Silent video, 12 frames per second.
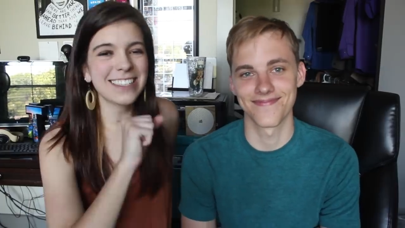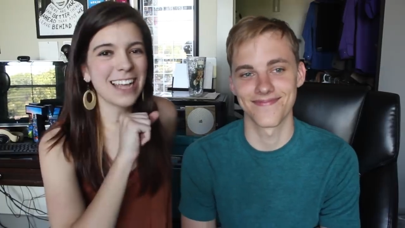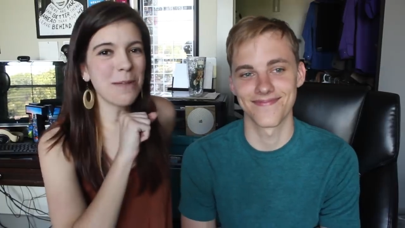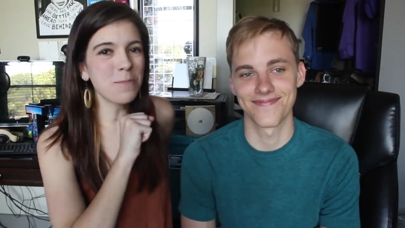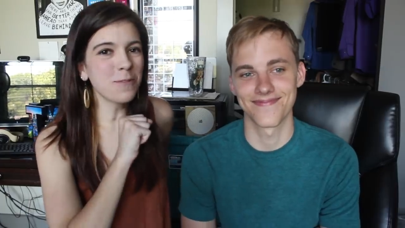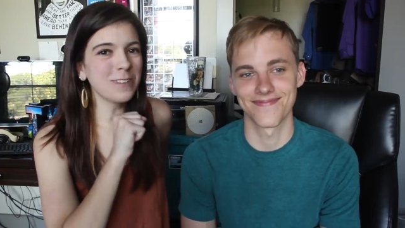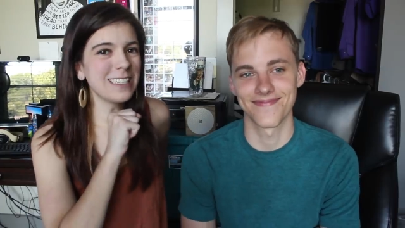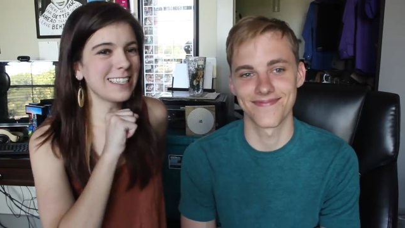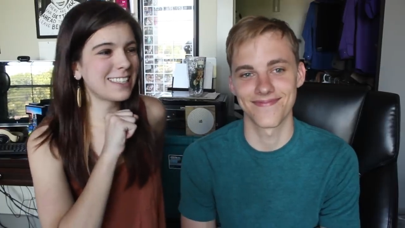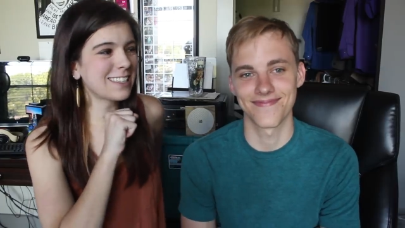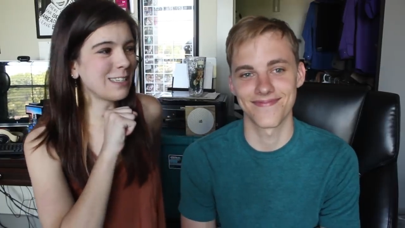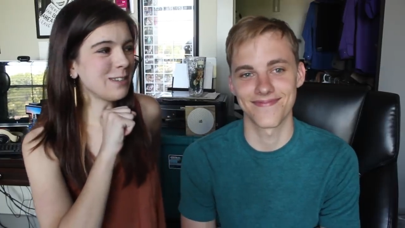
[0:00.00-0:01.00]
Speaker 1: Soundproof Liz
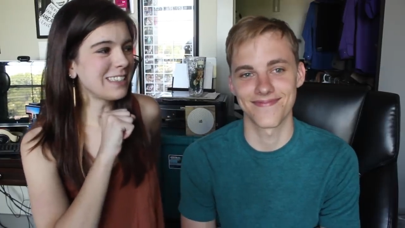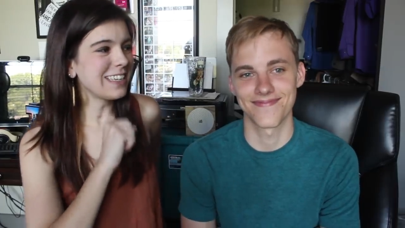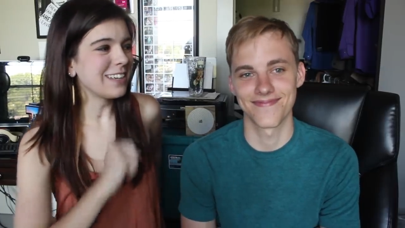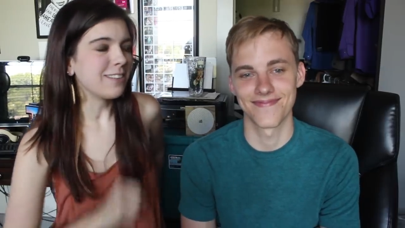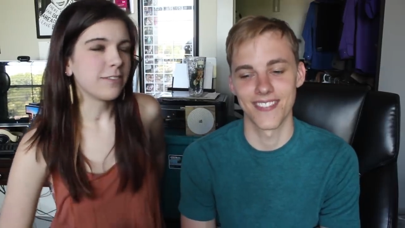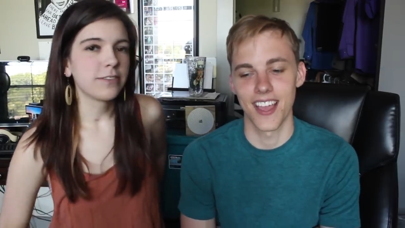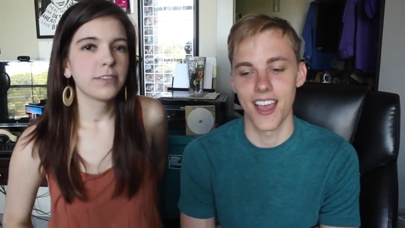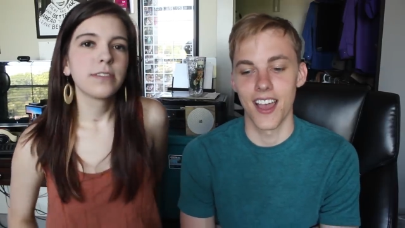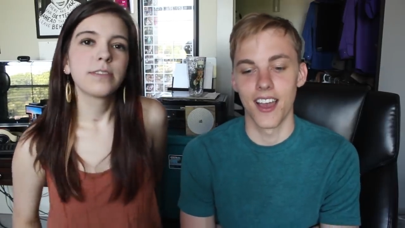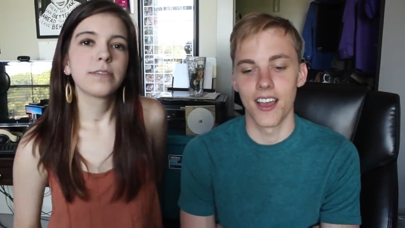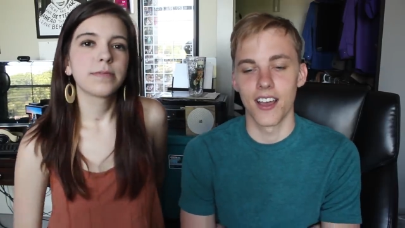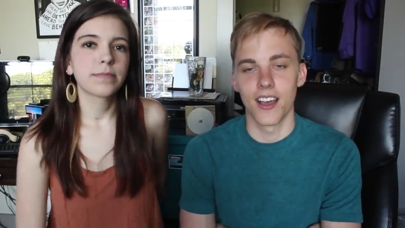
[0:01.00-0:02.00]
exclusive!
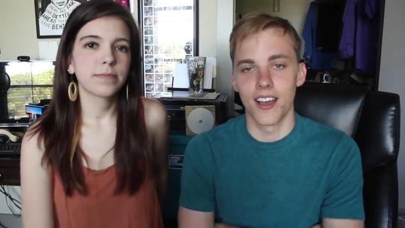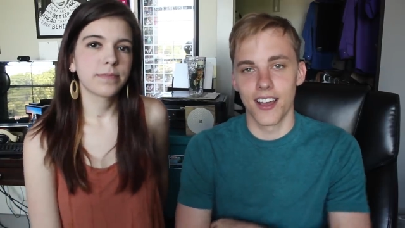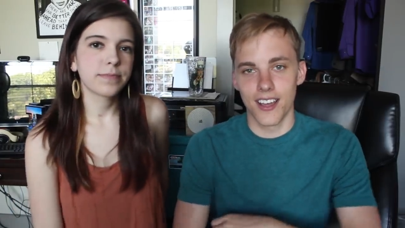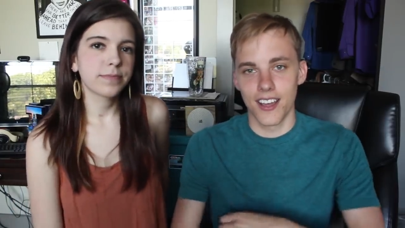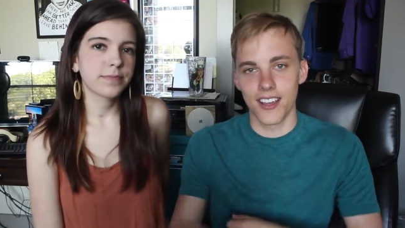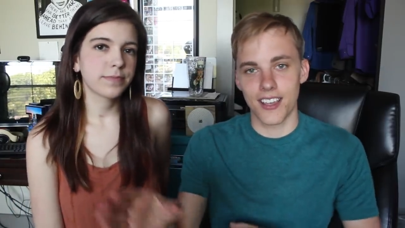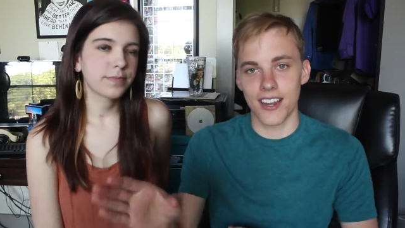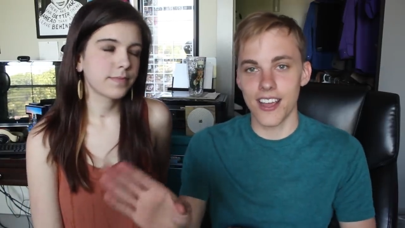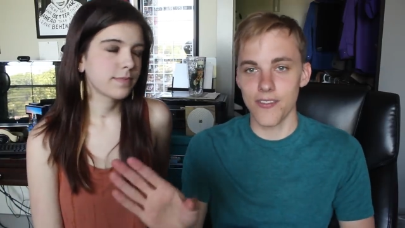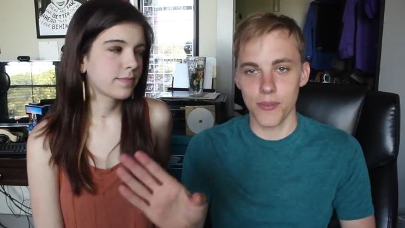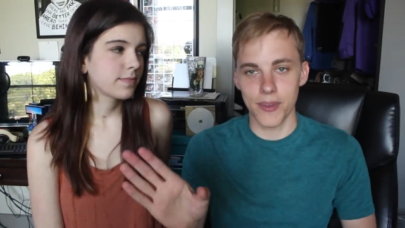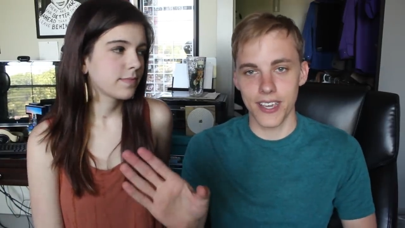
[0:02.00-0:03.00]
Speaker 2: Can I
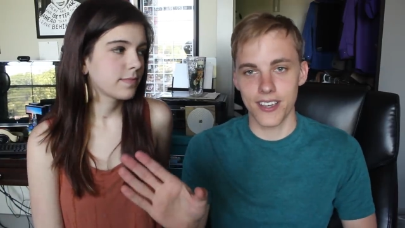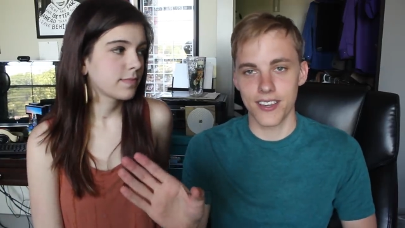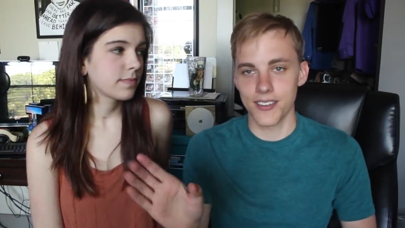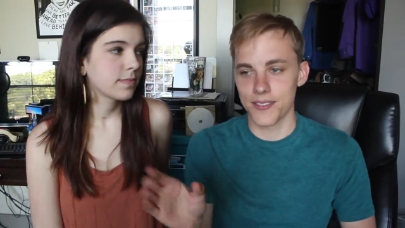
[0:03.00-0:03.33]
have the mic?